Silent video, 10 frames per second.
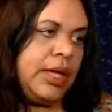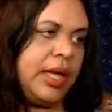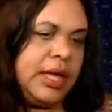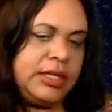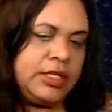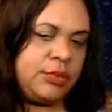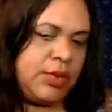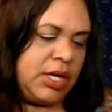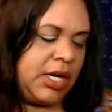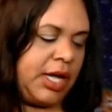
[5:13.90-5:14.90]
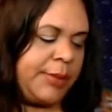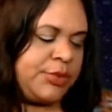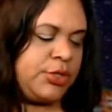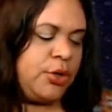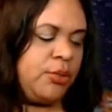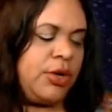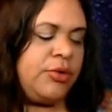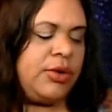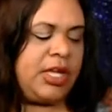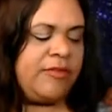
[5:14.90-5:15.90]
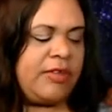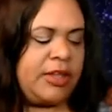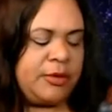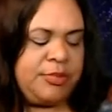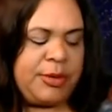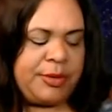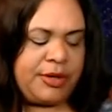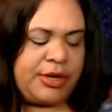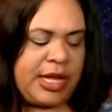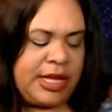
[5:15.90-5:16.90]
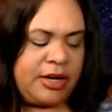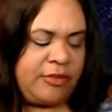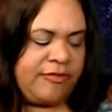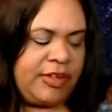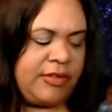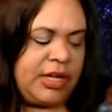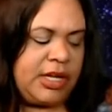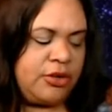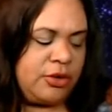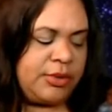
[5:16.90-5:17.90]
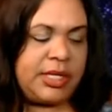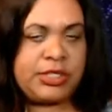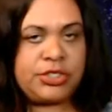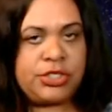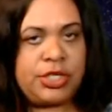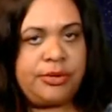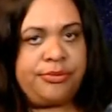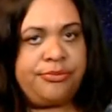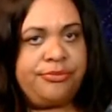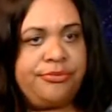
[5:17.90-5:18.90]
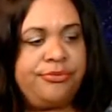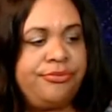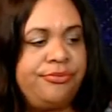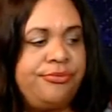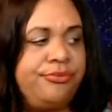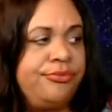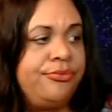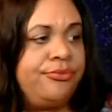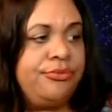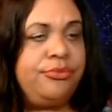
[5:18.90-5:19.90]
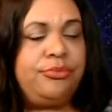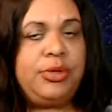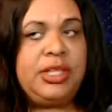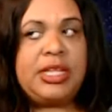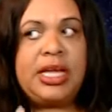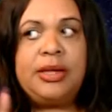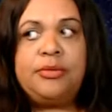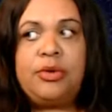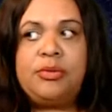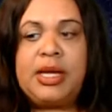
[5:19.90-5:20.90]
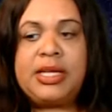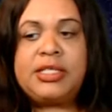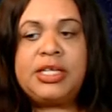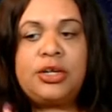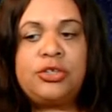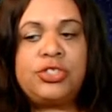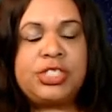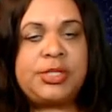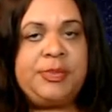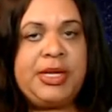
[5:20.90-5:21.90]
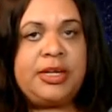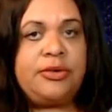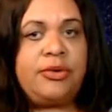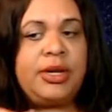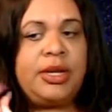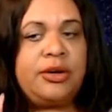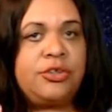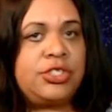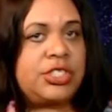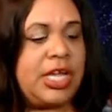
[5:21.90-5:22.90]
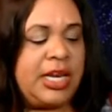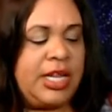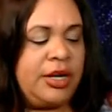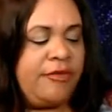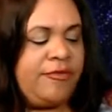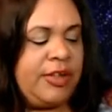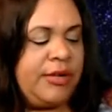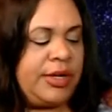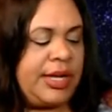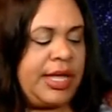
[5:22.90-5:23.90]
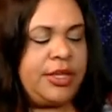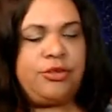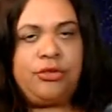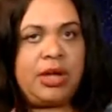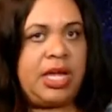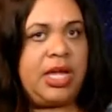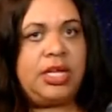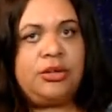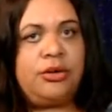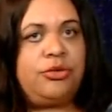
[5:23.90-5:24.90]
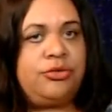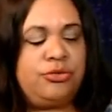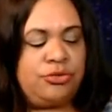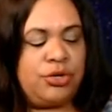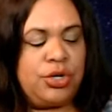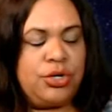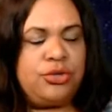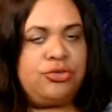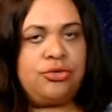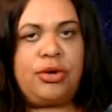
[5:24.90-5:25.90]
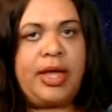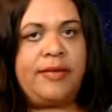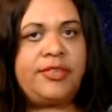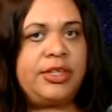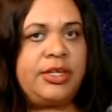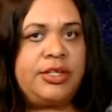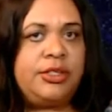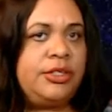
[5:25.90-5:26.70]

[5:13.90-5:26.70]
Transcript: and the three of cups you're wondering if other people are not interfering in your relationship be they romantic or just speaking on it or just kind of interfering like you know hey you know you you don't have to